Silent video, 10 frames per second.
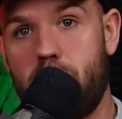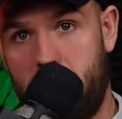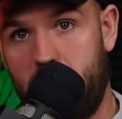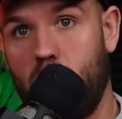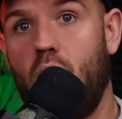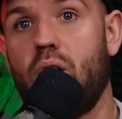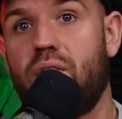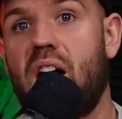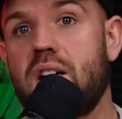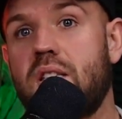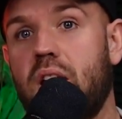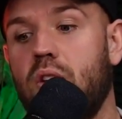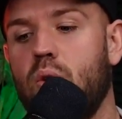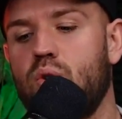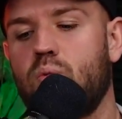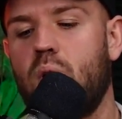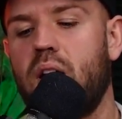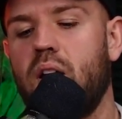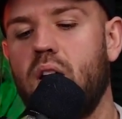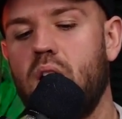people how fast they can lose
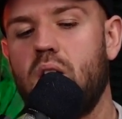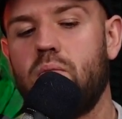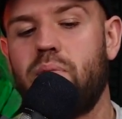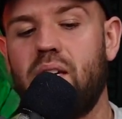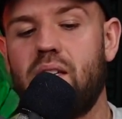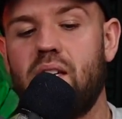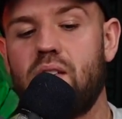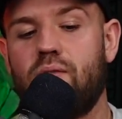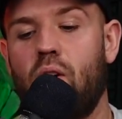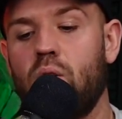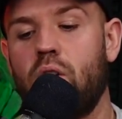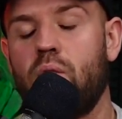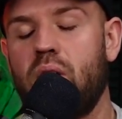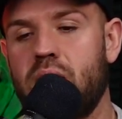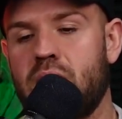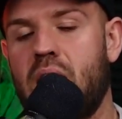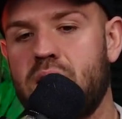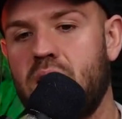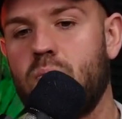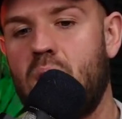weight. P Ts fall down the
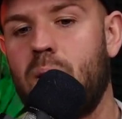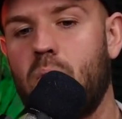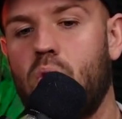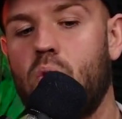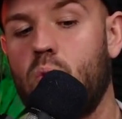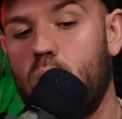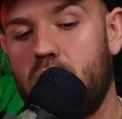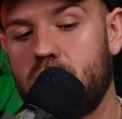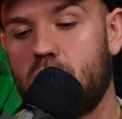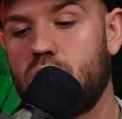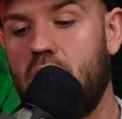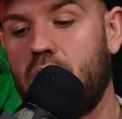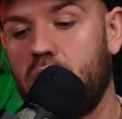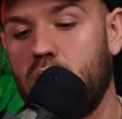exact same rabbit hole as they're trying to